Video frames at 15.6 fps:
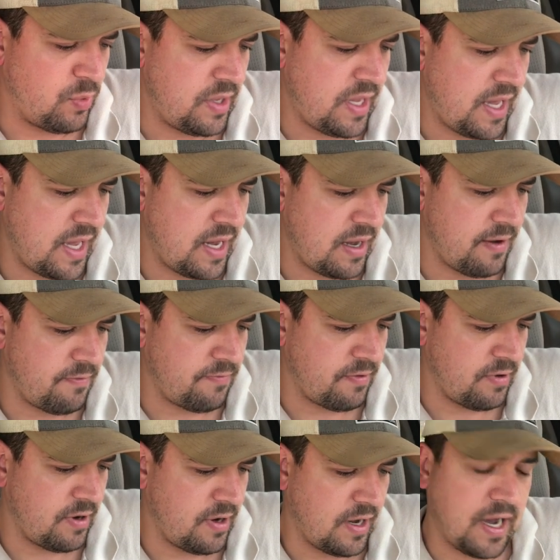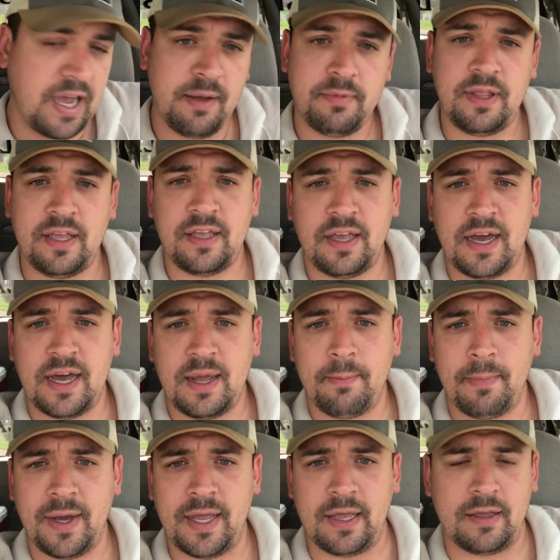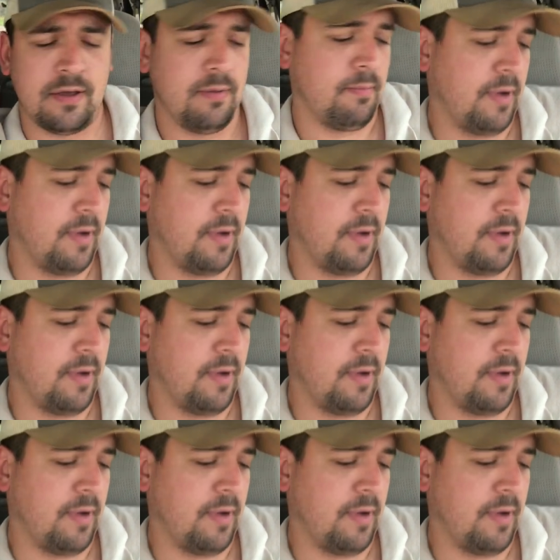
We have, I am taking on Mike.